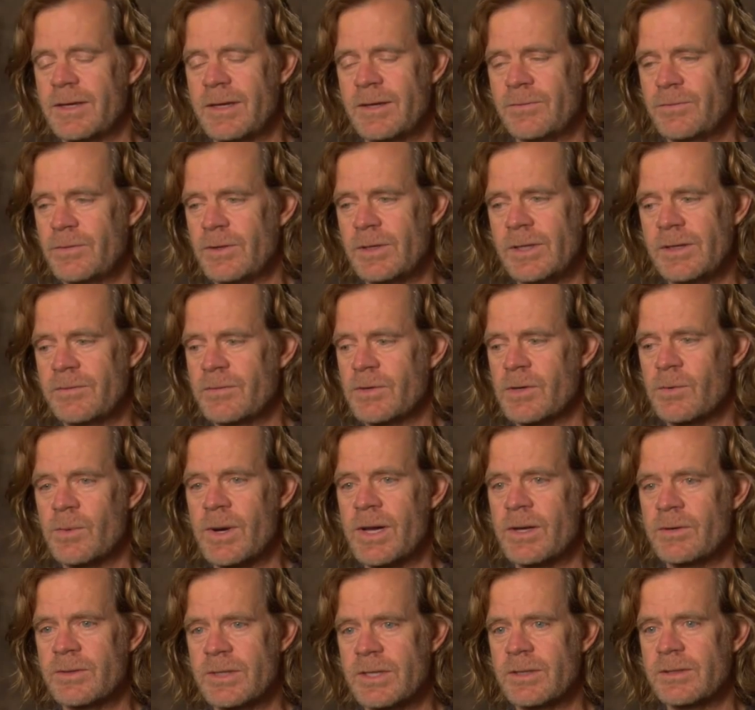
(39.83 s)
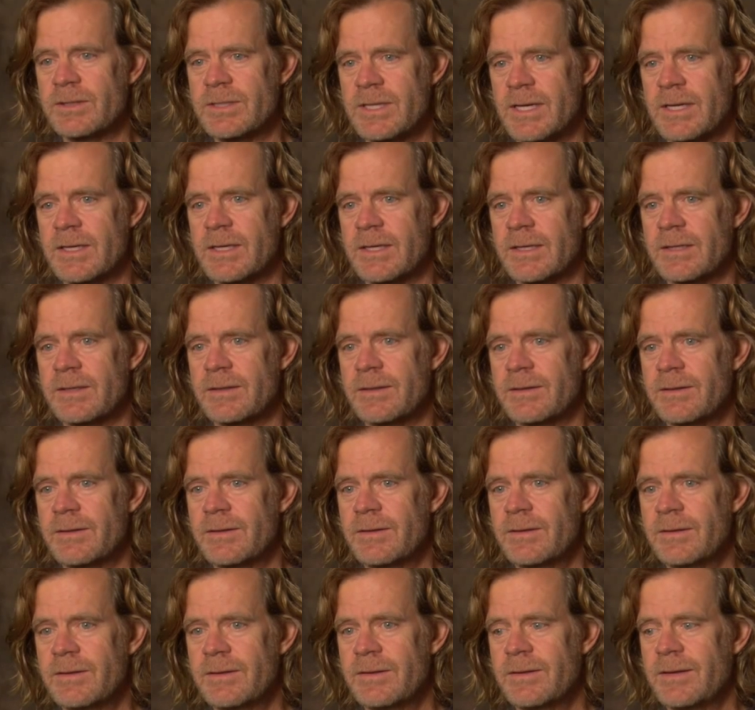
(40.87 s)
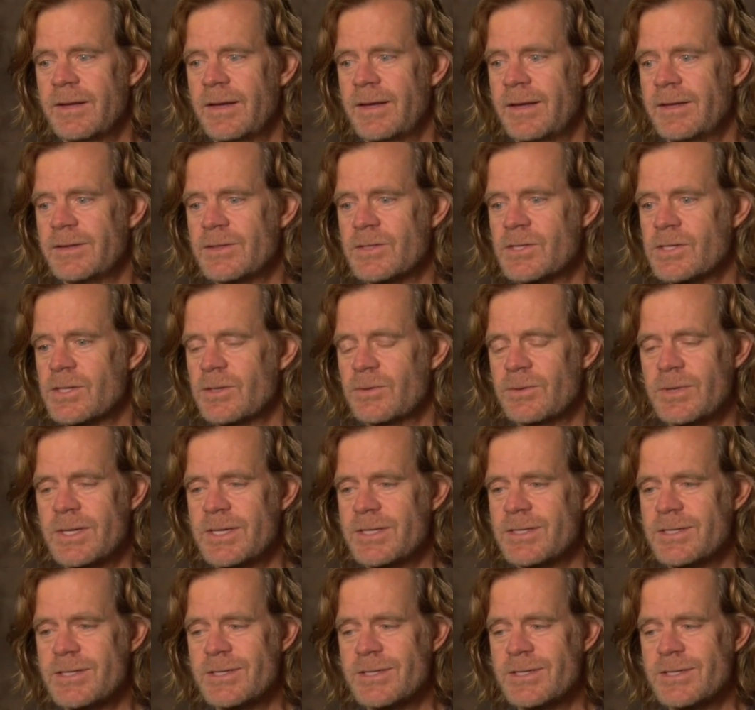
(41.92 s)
if you leave it around, he'll take it. And so he's